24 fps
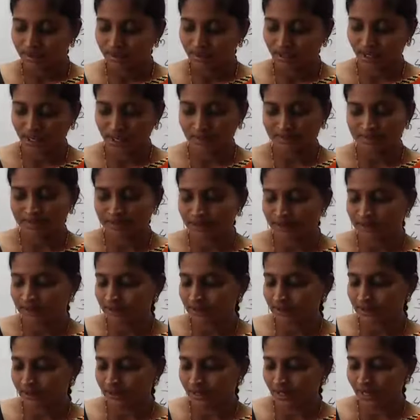
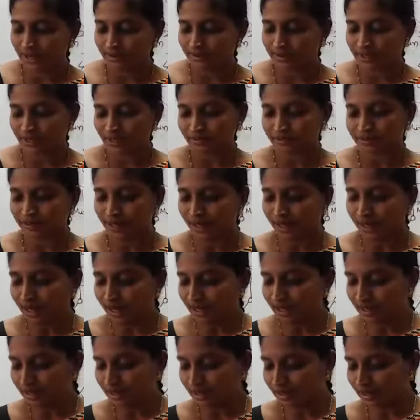names of the
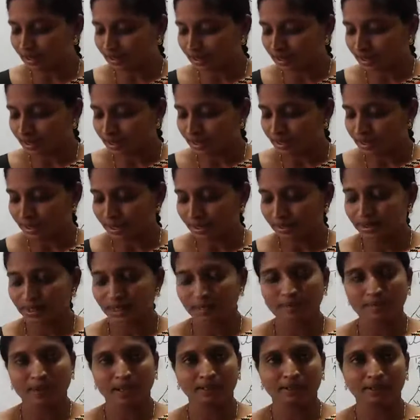in the
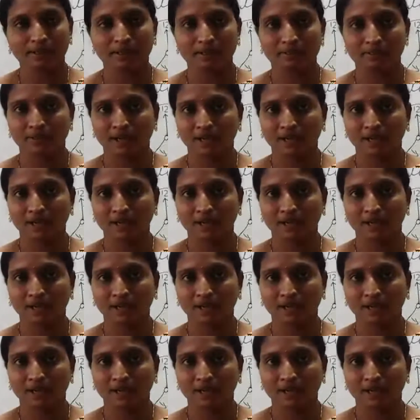month.